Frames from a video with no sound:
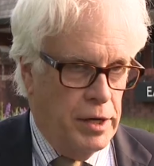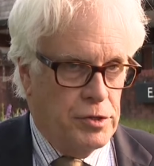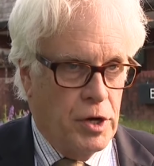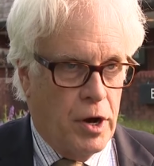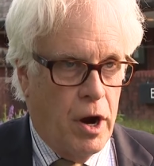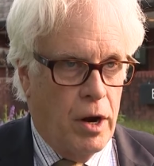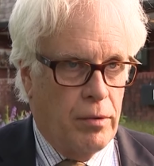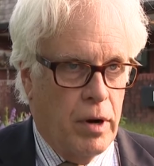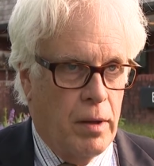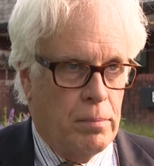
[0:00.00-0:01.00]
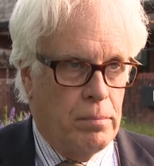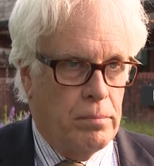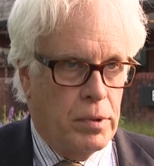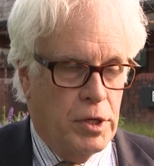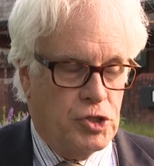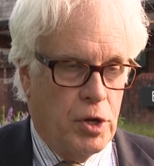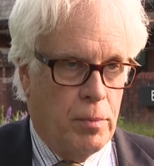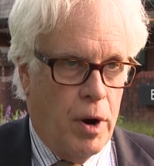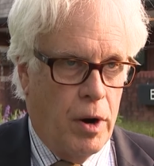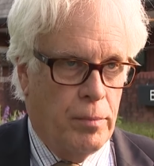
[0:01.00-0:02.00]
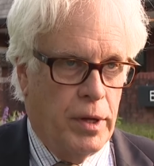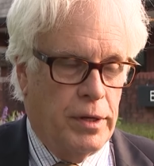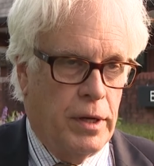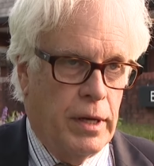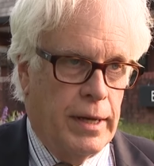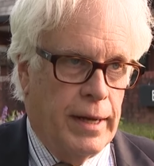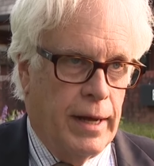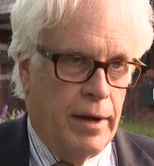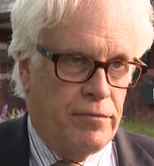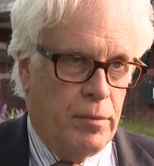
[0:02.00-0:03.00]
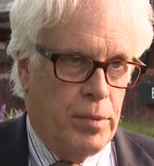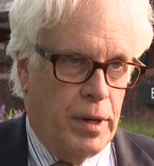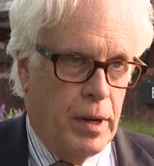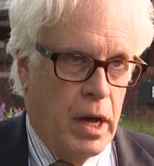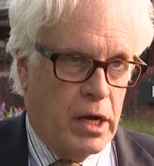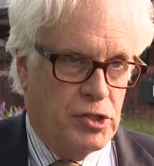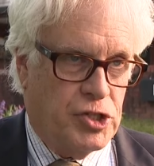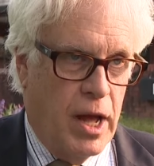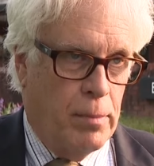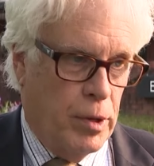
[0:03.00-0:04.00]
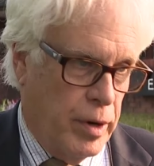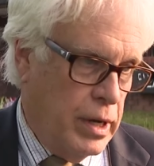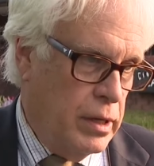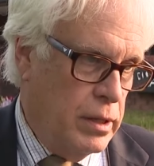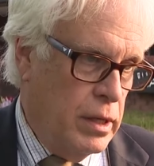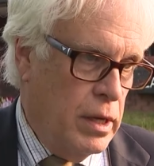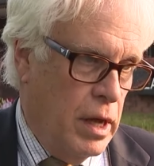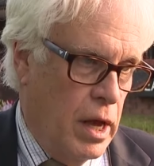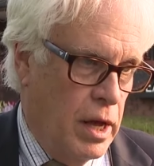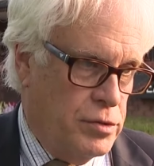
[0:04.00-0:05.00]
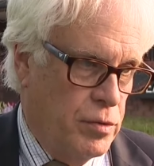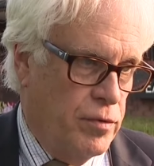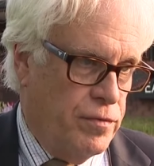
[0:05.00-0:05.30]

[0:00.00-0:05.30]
he took our uh, police department Hartman uh, from being a constabulary uh, to a